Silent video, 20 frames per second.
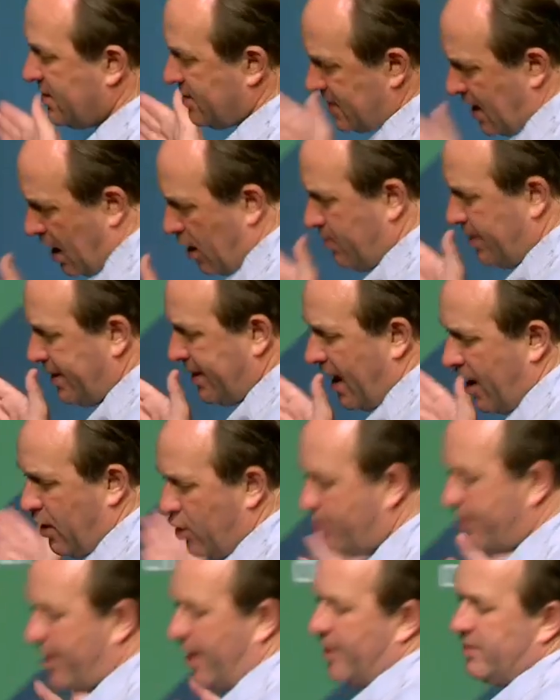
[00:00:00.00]
It's a terribly
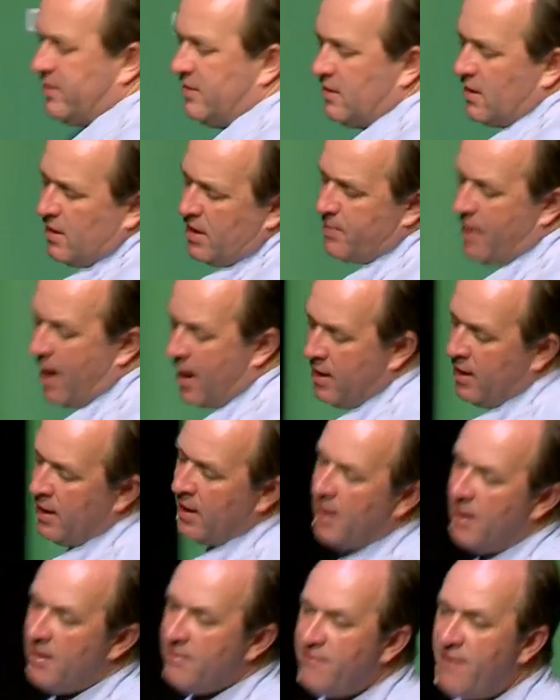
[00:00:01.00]
narrow pass. There's only about
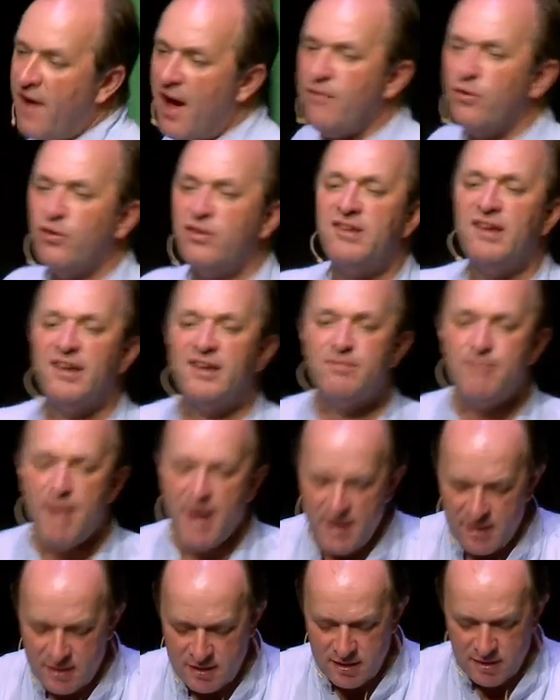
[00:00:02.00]
five or six
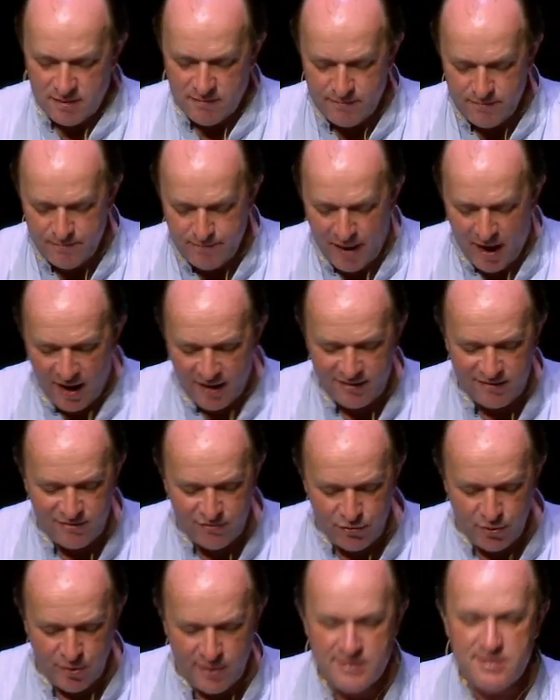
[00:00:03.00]
men can
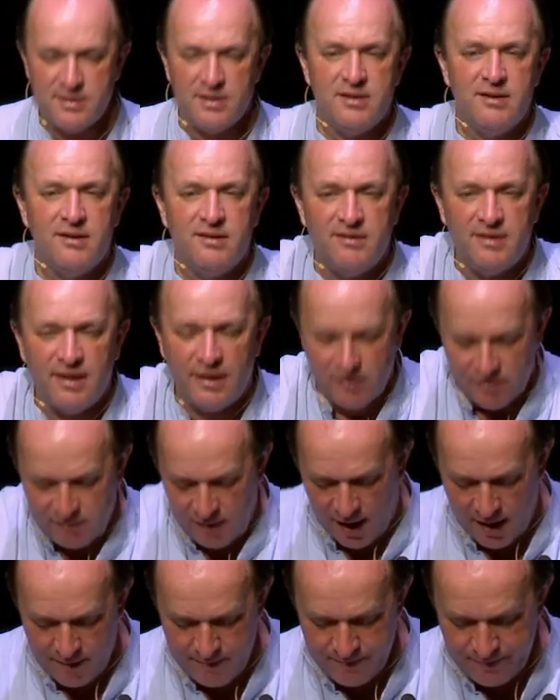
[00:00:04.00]
pass through it at a single
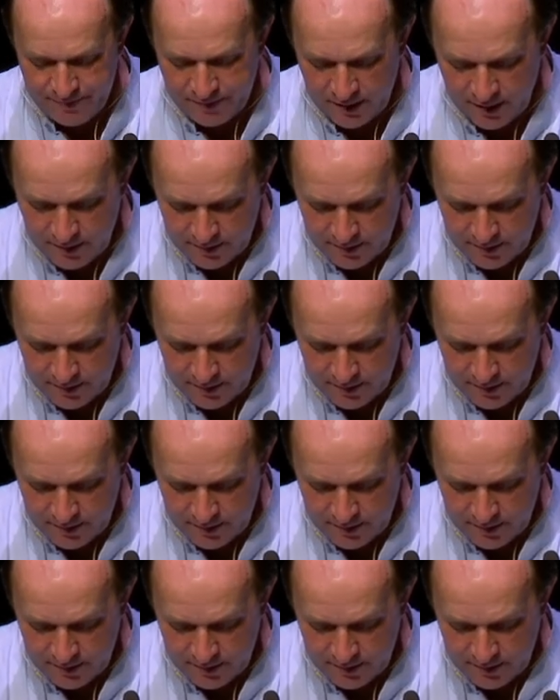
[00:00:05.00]
time.